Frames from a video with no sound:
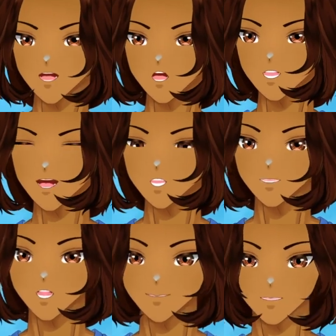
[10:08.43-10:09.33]
her out in
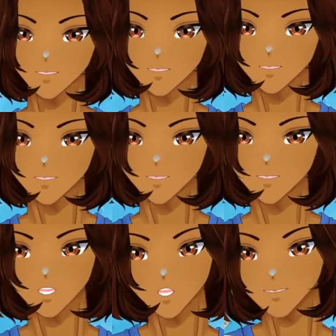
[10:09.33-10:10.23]
general for all the games that she
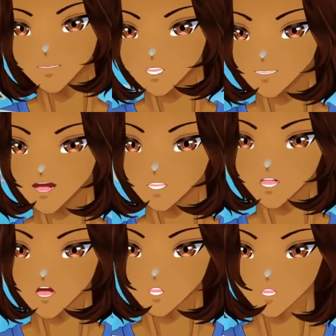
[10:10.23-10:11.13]
plays, such as
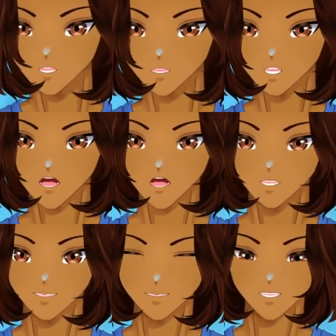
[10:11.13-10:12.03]
Armor Core
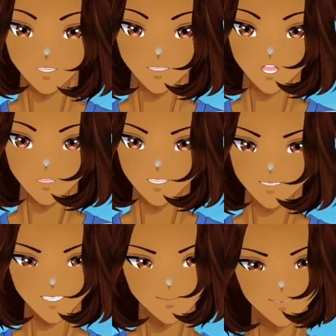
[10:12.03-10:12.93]
6 the other day.
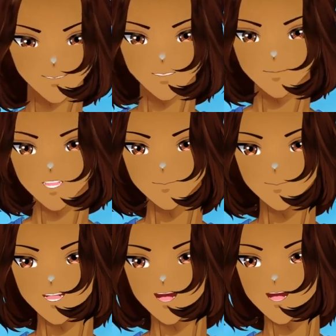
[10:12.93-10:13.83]
Gave us a little special,
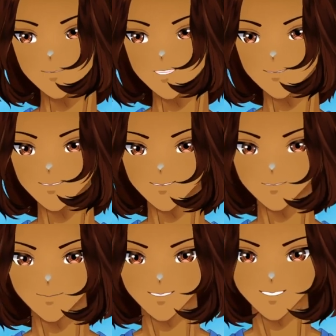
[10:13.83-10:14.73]
was a sneak
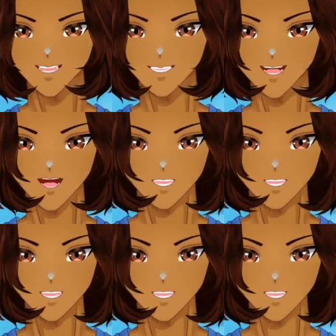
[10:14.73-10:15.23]
peek again on